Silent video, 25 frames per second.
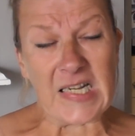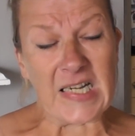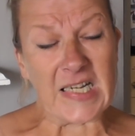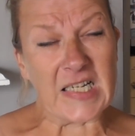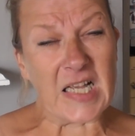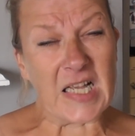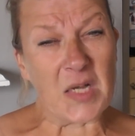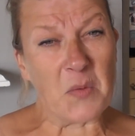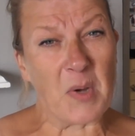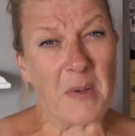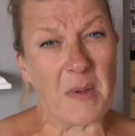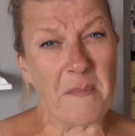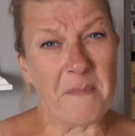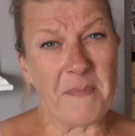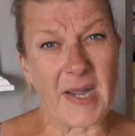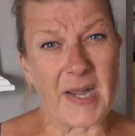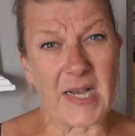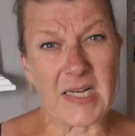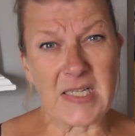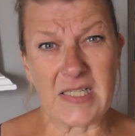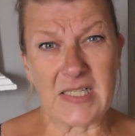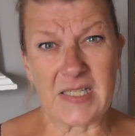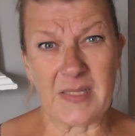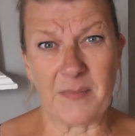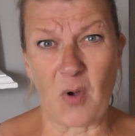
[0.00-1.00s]
And I went
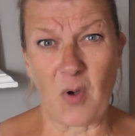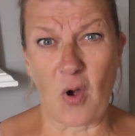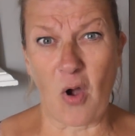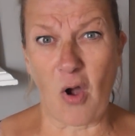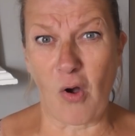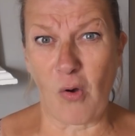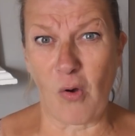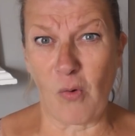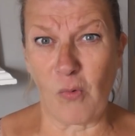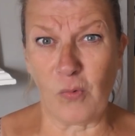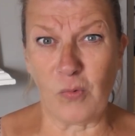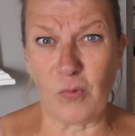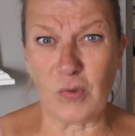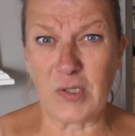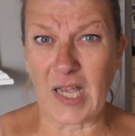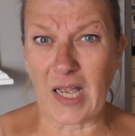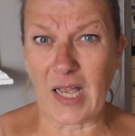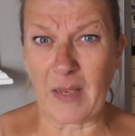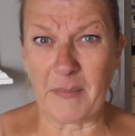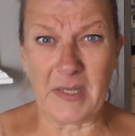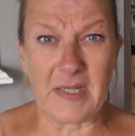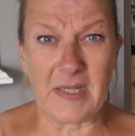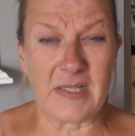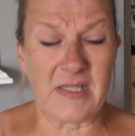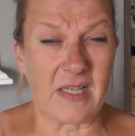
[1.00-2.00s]
back to some old
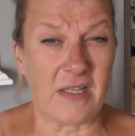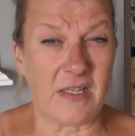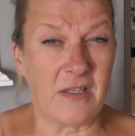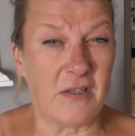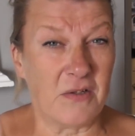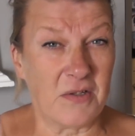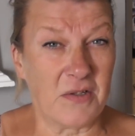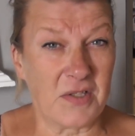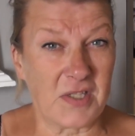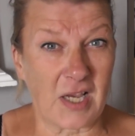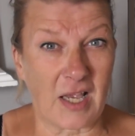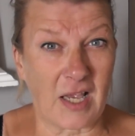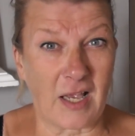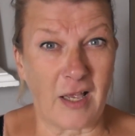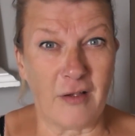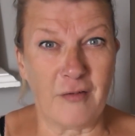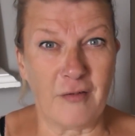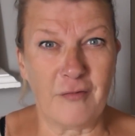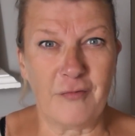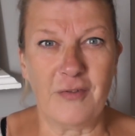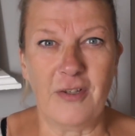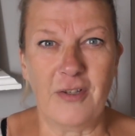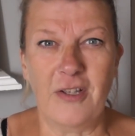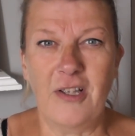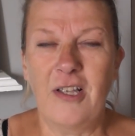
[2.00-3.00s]
habits I used to
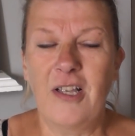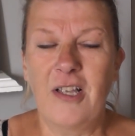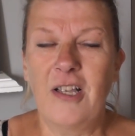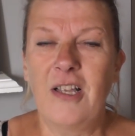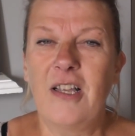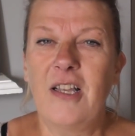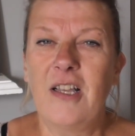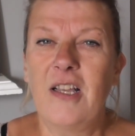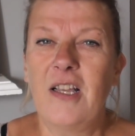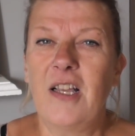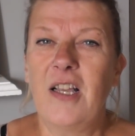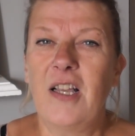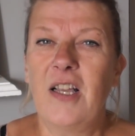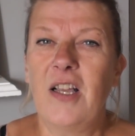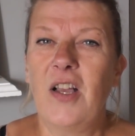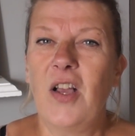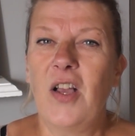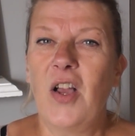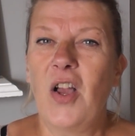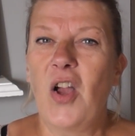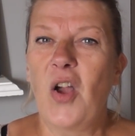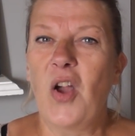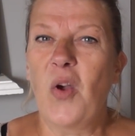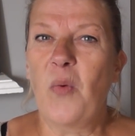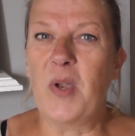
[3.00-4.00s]
have,
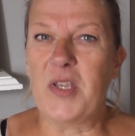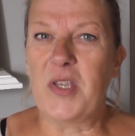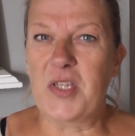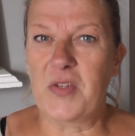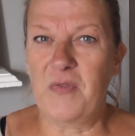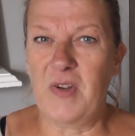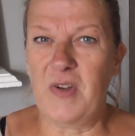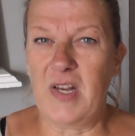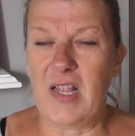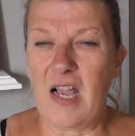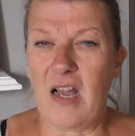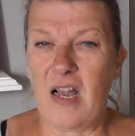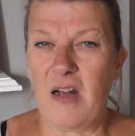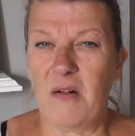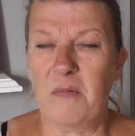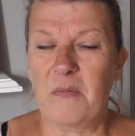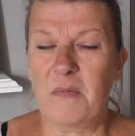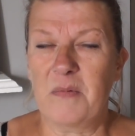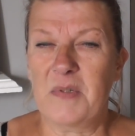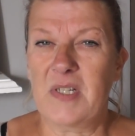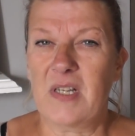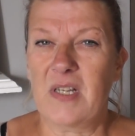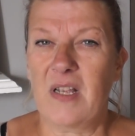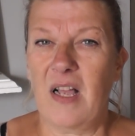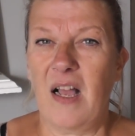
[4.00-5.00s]
which have really
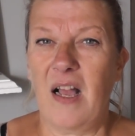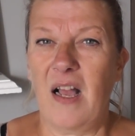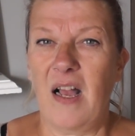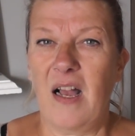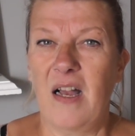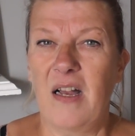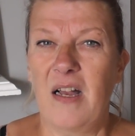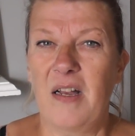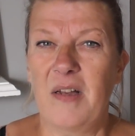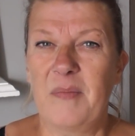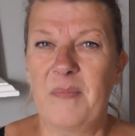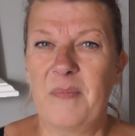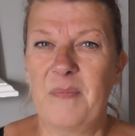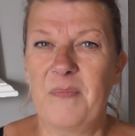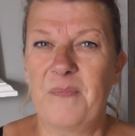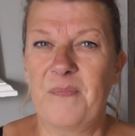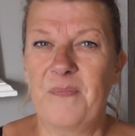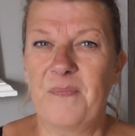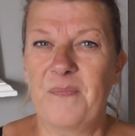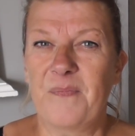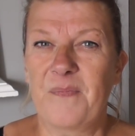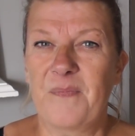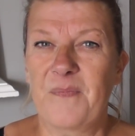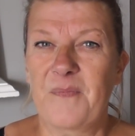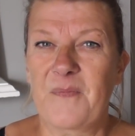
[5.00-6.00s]
helped.
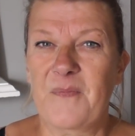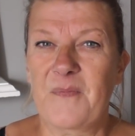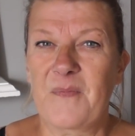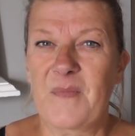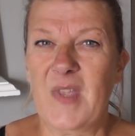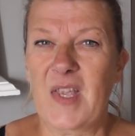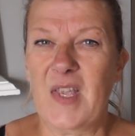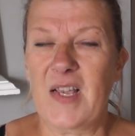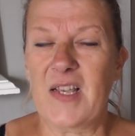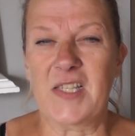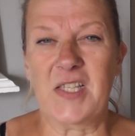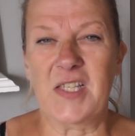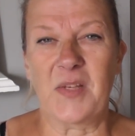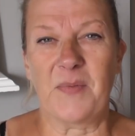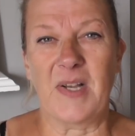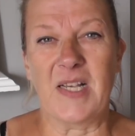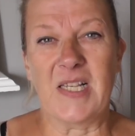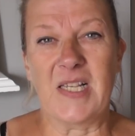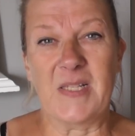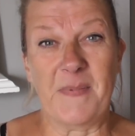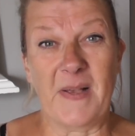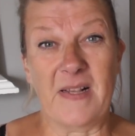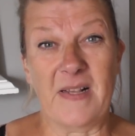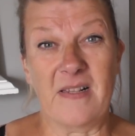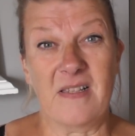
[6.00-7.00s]
So
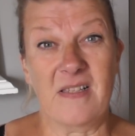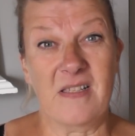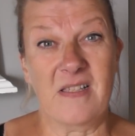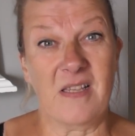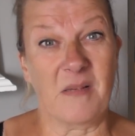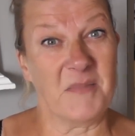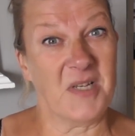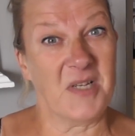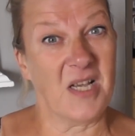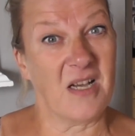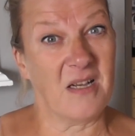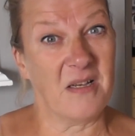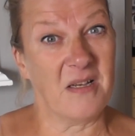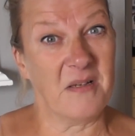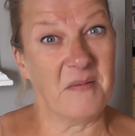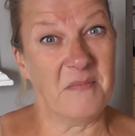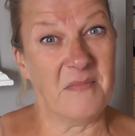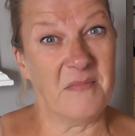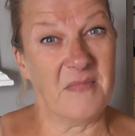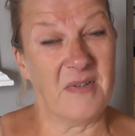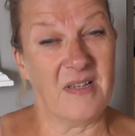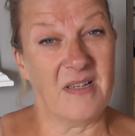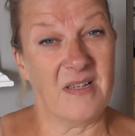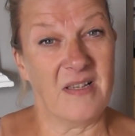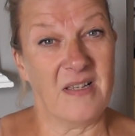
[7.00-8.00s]
I spent some
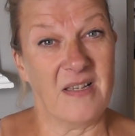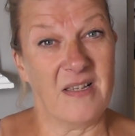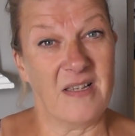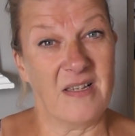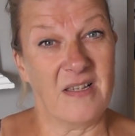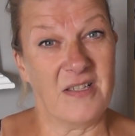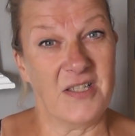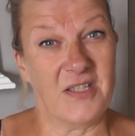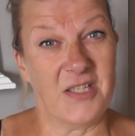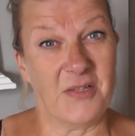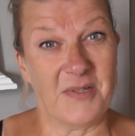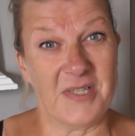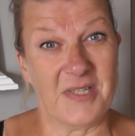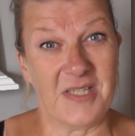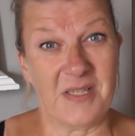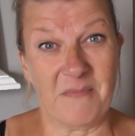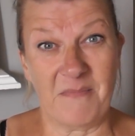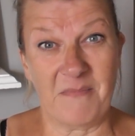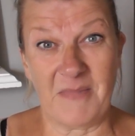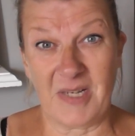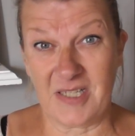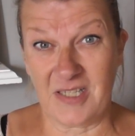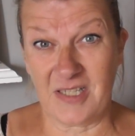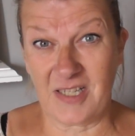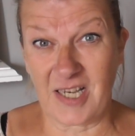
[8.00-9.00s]
time doing
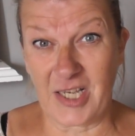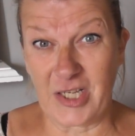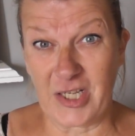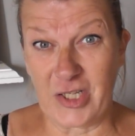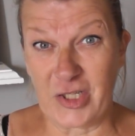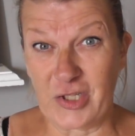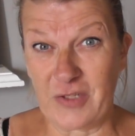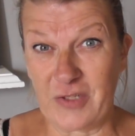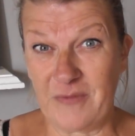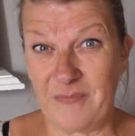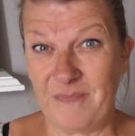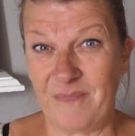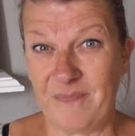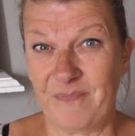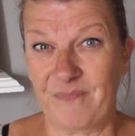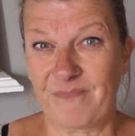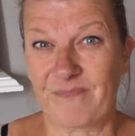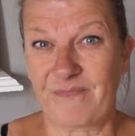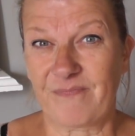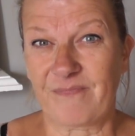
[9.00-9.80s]
some meditation.